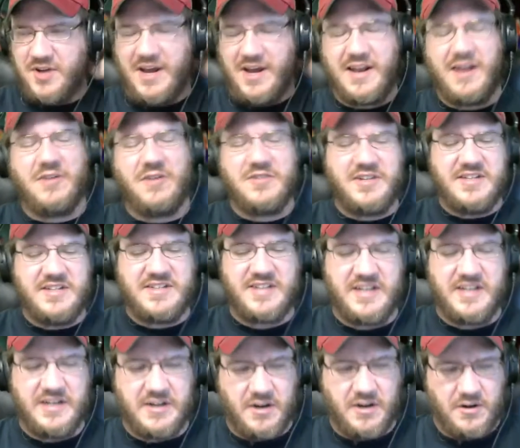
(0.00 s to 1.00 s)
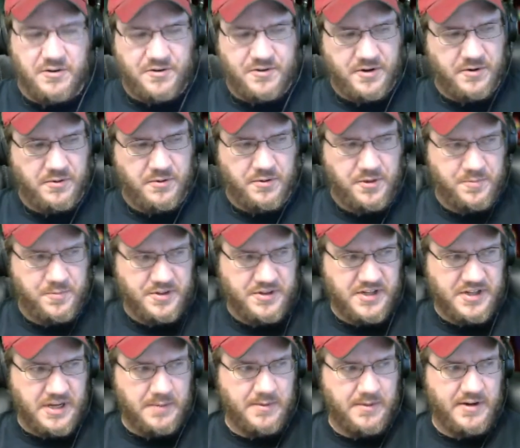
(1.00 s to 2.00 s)
how long did it take all told to put the
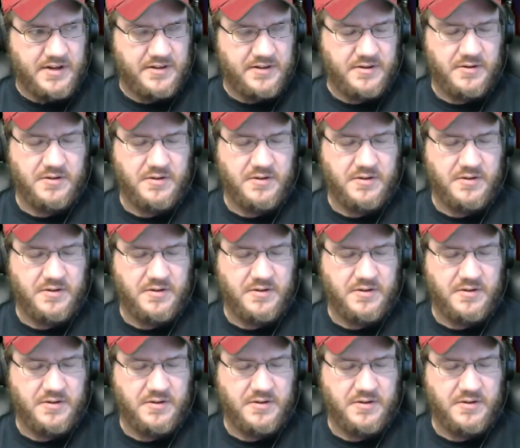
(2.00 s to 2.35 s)
game together?